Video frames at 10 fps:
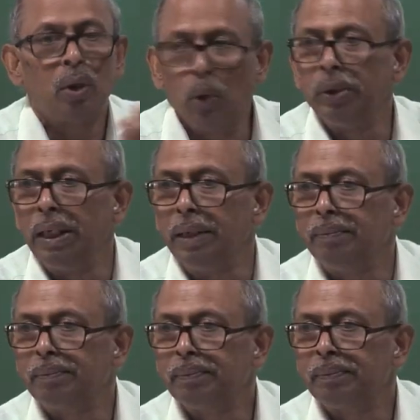clothing.
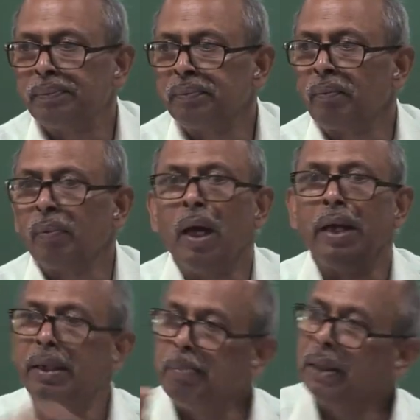
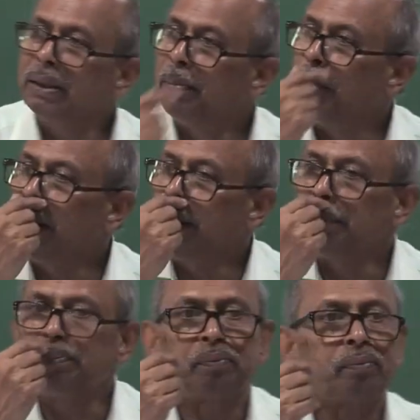It depends upon
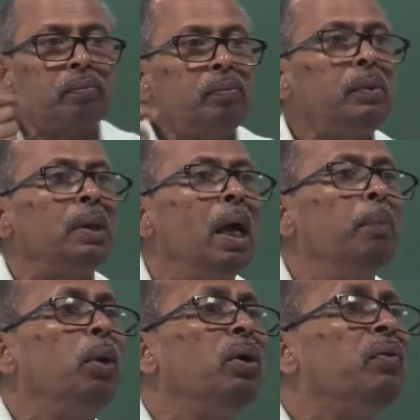
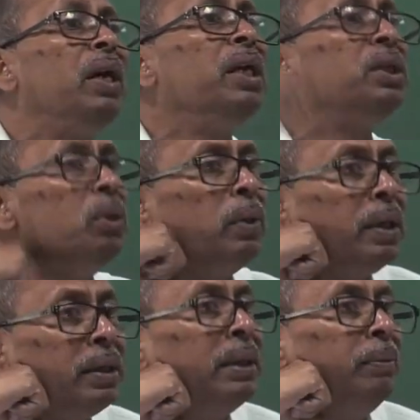amount of radiation you
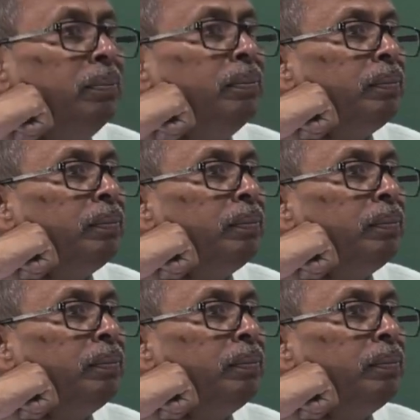can receive.